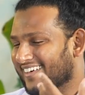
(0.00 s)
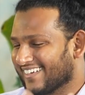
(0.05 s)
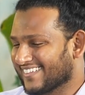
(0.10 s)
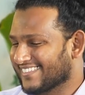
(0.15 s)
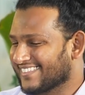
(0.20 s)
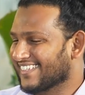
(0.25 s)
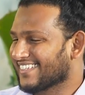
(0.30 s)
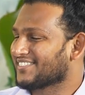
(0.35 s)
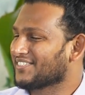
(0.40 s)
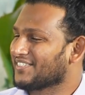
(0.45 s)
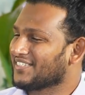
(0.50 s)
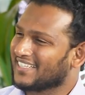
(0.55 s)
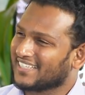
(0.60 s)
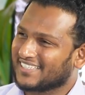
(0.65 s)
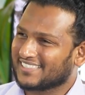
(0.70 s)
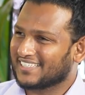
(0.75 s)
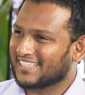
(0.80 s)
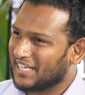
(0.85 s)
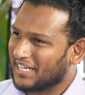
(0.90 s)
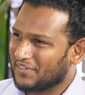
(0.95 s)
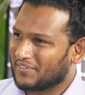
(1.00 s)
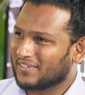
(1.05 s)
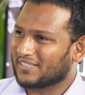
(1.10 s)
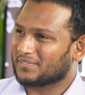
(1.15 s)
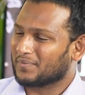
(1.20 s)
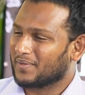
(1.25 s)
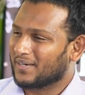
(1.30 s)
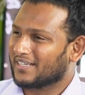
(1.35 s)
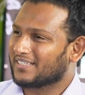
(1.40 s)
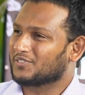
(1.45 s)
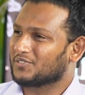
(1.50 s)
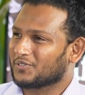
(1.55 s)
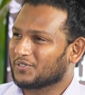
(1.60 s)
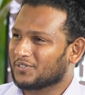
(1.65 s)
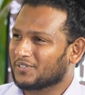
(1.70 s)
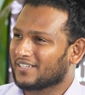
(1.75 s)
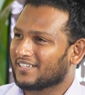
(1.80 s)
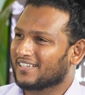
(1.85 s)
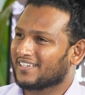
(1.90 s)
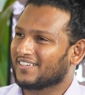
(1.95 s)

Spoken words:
Exactly. Sri Lankans are anyway smart, so